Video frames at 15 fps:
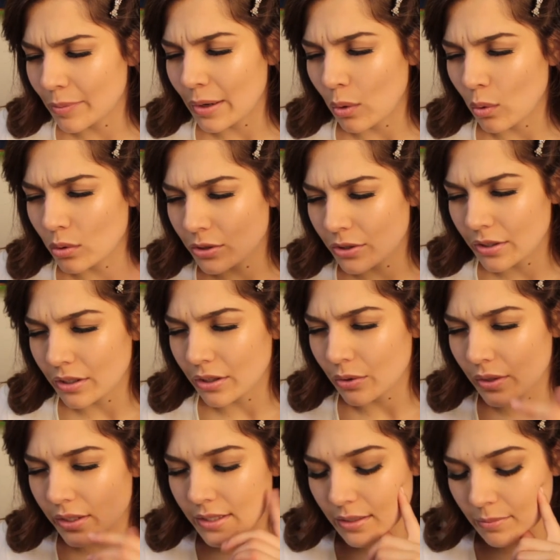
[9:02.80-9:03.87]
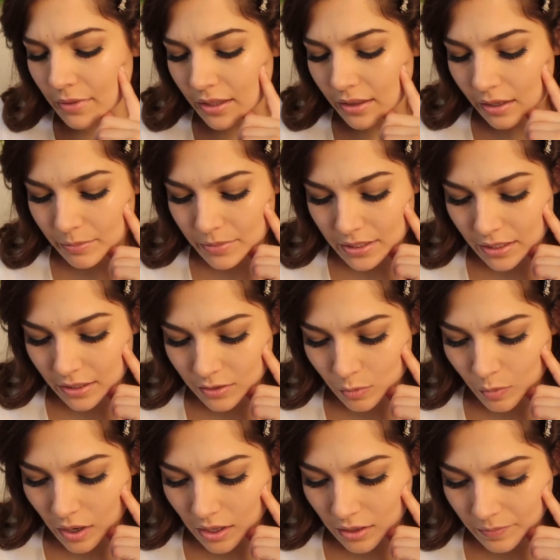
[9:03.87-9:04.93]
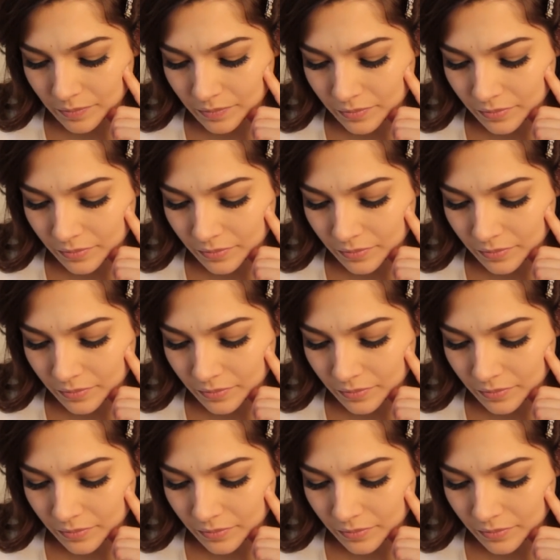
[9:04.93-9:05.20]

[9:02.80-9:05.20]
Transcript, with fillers: bit older than you. That's something that I'm seeing as well.